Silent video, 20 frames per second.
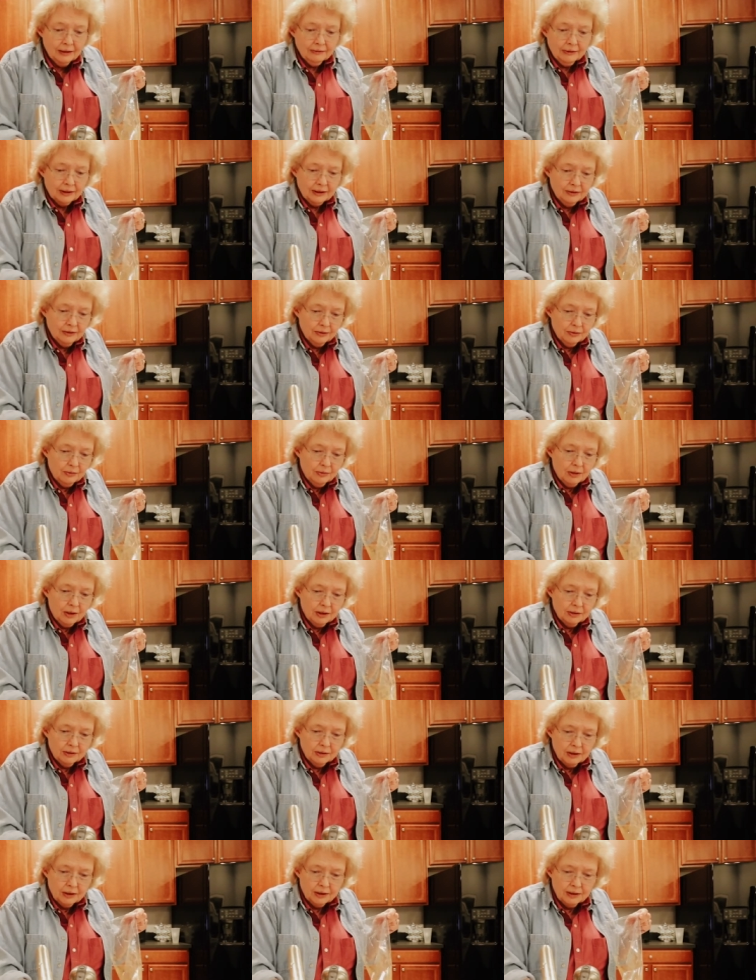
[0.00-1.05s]
I ran a little
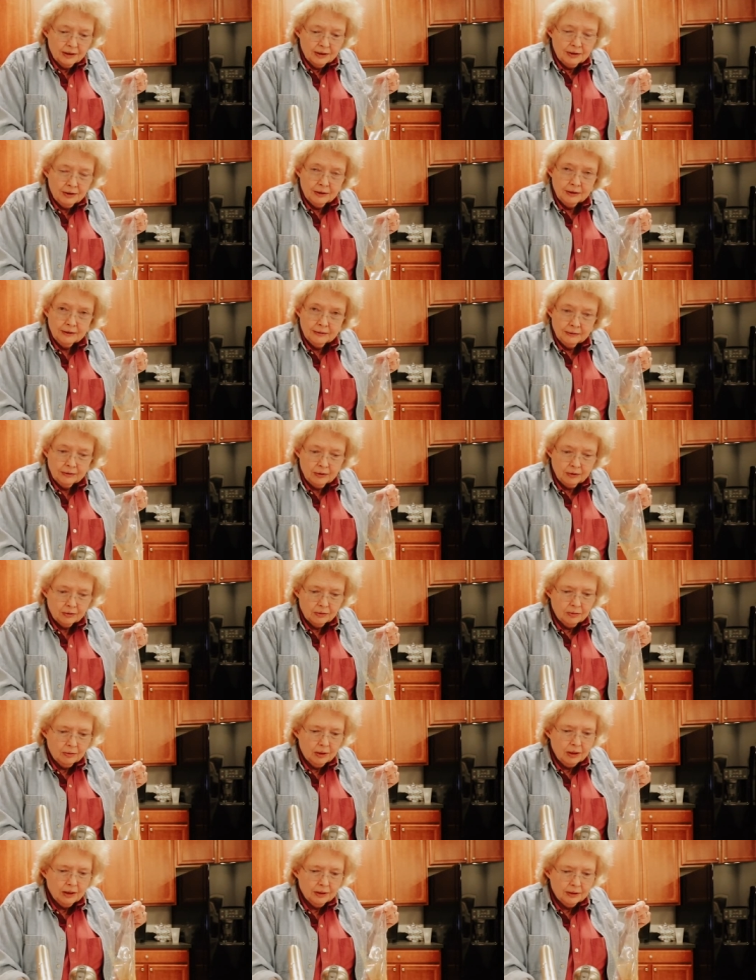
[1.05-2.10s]
water on it, cold
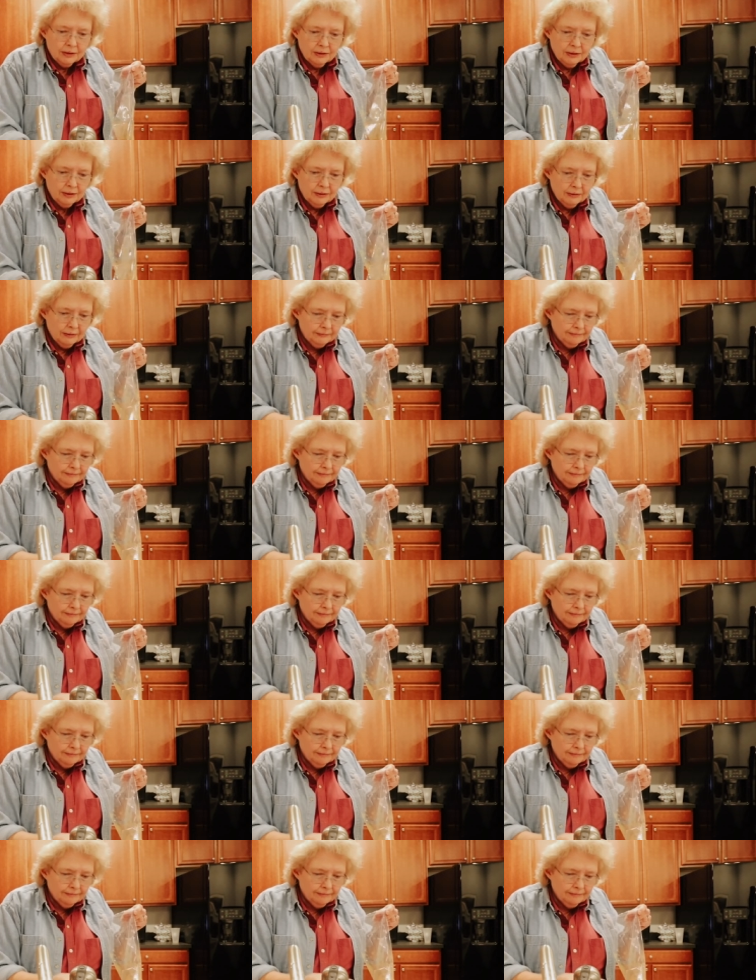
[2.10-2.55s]
water.